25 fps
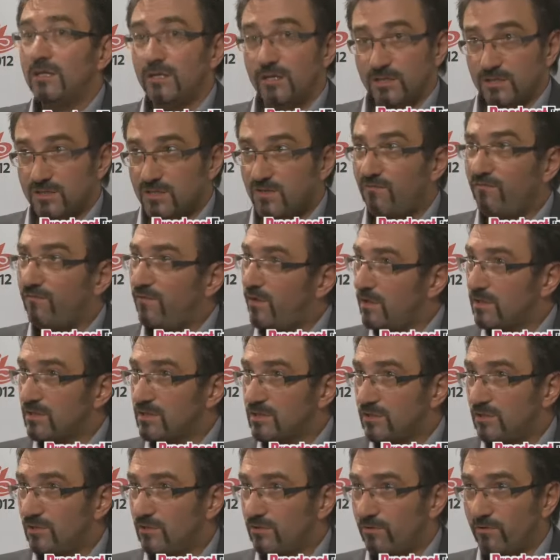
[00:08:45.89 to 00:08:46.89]
need a
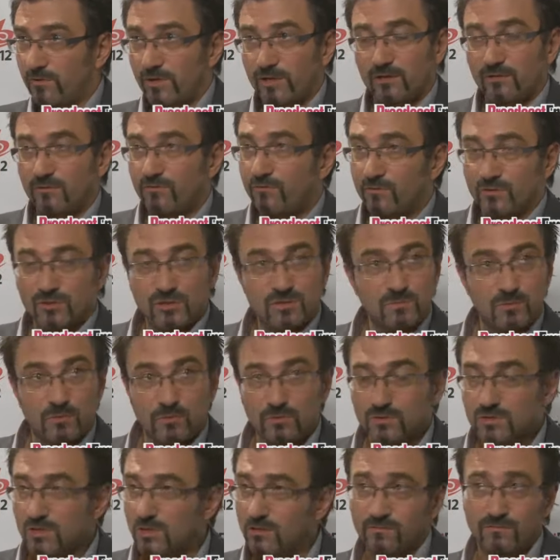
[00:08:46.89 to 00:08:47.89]
fast turnaround for a
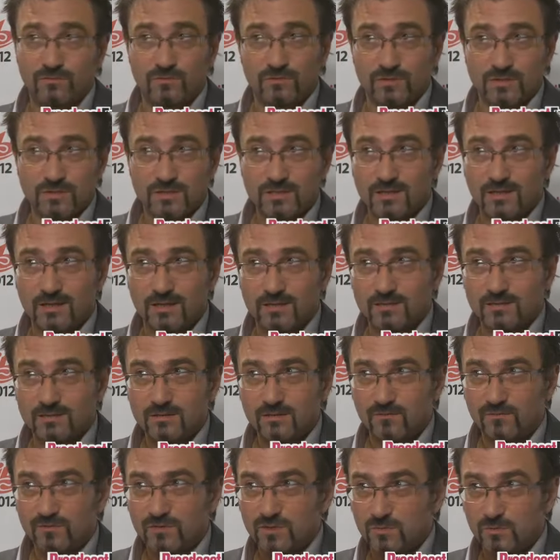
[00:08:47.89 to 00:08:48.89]
sports over in the States,
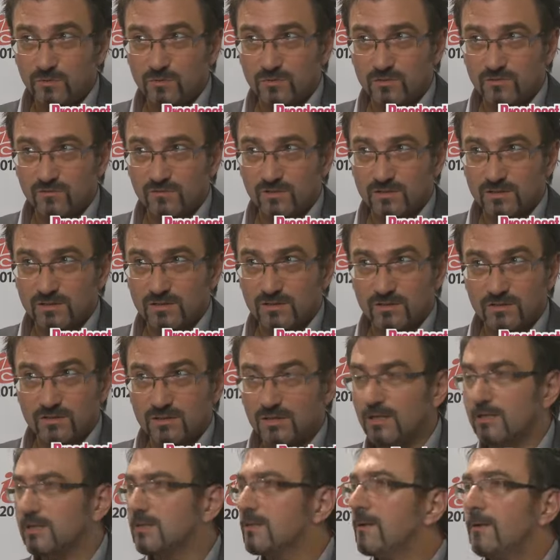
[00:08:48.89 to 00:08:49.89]
or for sports events in the
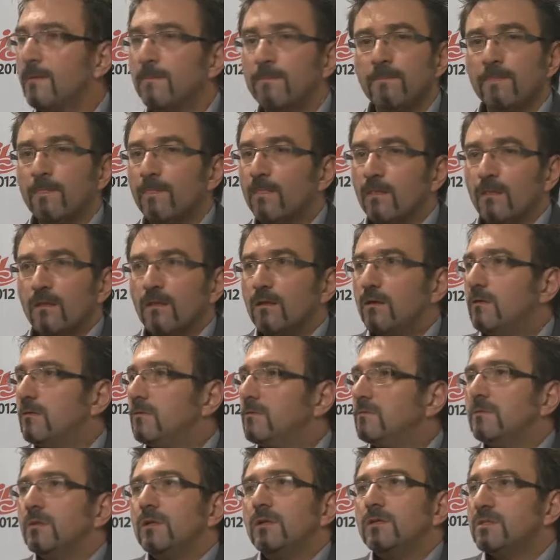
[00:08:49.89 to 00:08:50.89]
States,
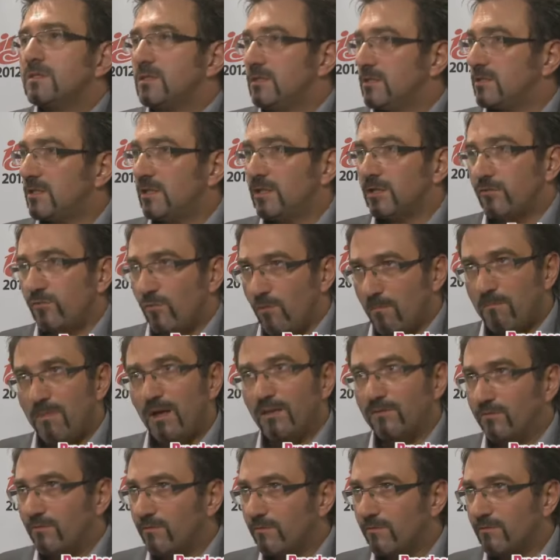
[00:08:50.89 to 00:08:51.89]
it's going to take you a
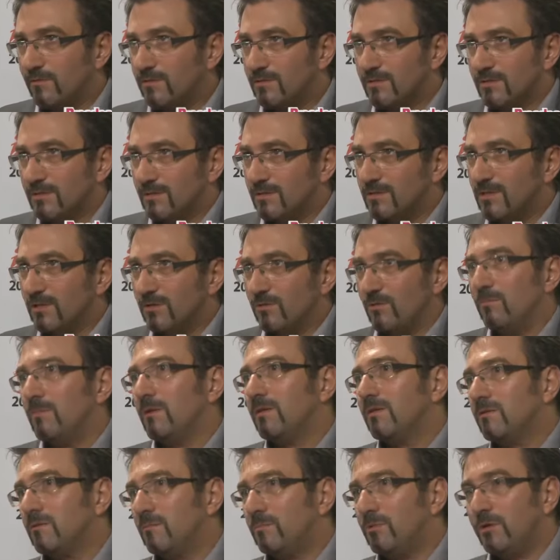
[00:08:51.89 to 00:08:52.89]
month. It's going to take you a
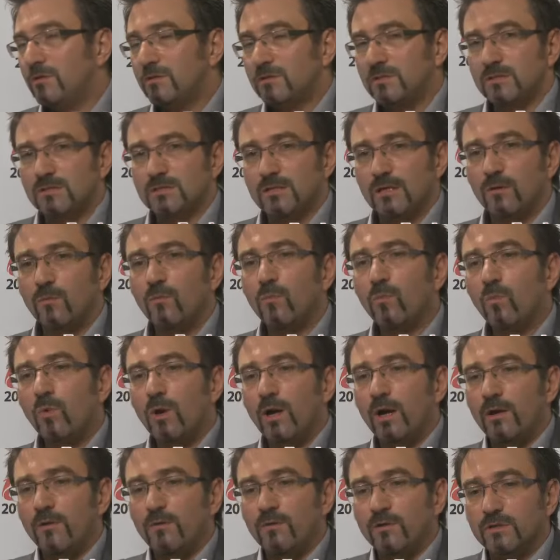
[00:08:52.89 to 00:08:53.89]
month to process that,
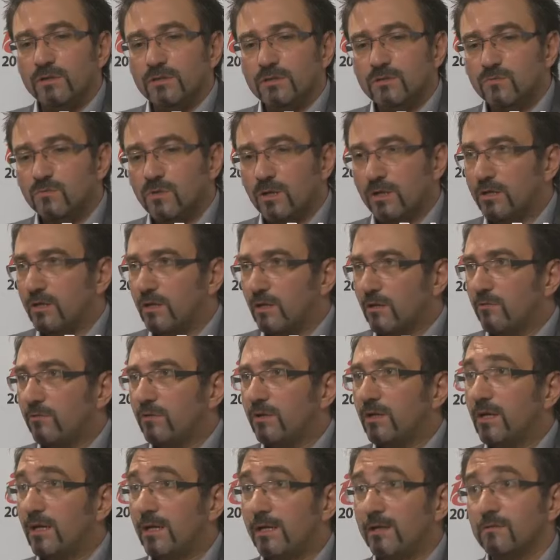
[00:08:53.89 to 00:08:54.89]
whereas Radiant
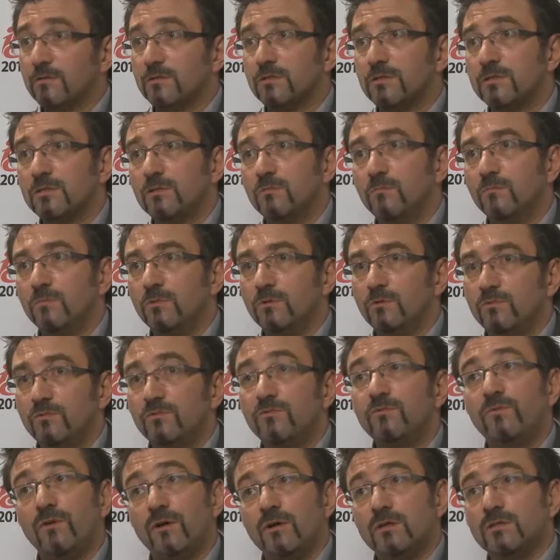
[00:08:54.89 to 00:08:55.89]
Grid allows us to move
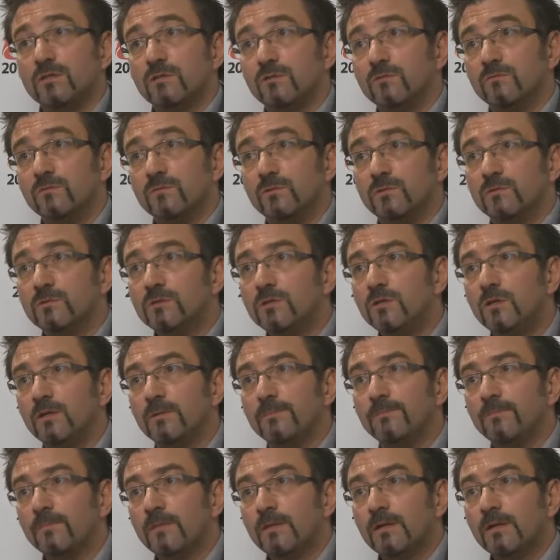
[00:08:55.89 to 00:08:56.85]
faster than real time.